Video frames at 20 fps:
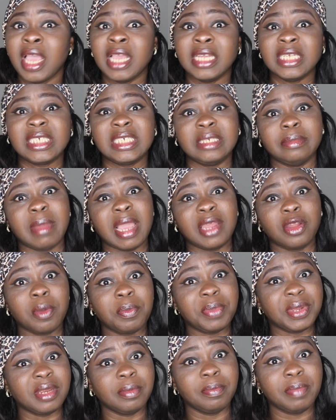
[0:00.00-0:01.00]
She might not
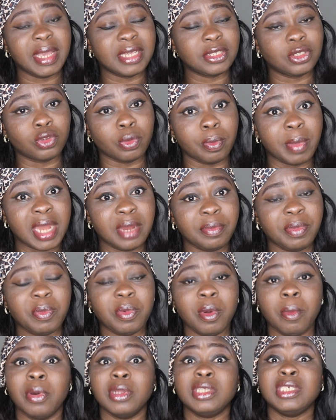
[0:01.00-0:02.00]
be the best to many
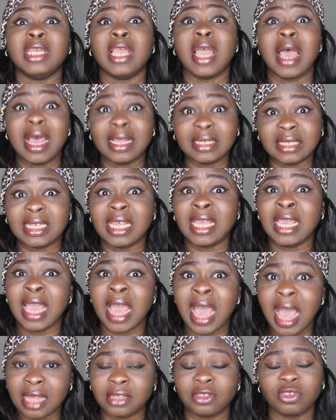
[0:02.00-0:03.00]
people, but she has a
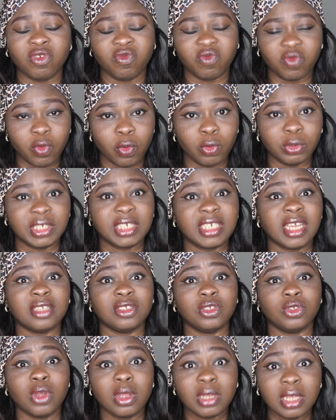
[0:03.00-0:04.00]
heart of gold. She has
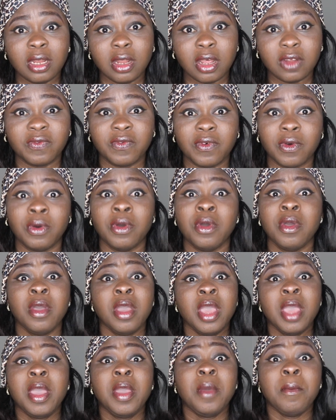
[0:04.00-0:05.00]
done a lot for
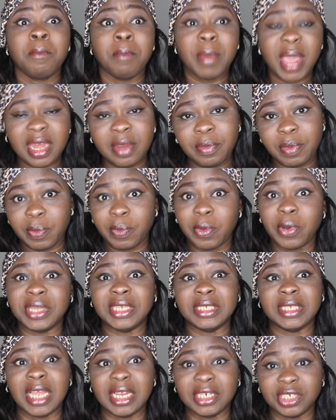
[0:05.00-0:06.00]
many people
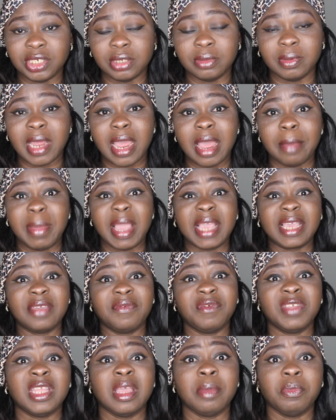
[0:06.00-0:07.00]
in Nigeria by
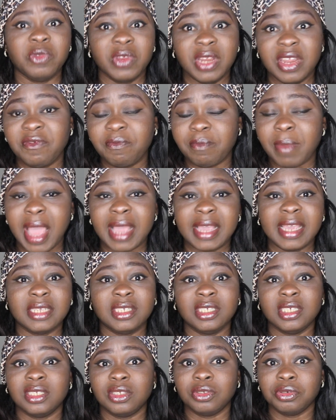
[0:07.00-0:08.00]
giving them relief
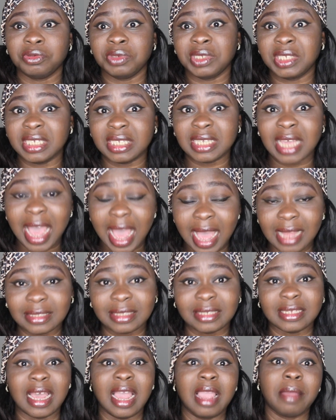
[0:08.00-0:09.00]
packages during this hard
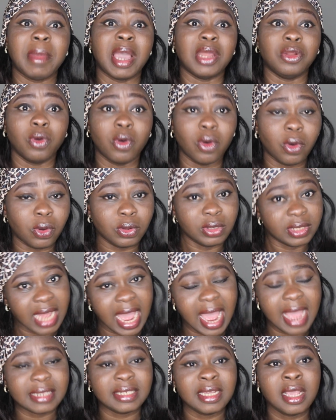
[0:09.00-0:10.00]
time and all
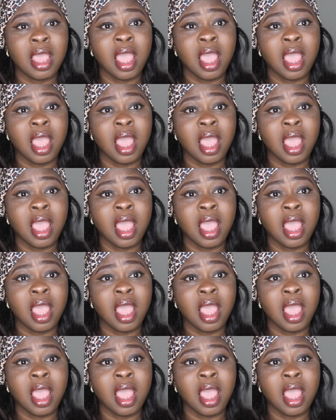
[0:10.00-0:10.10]
that.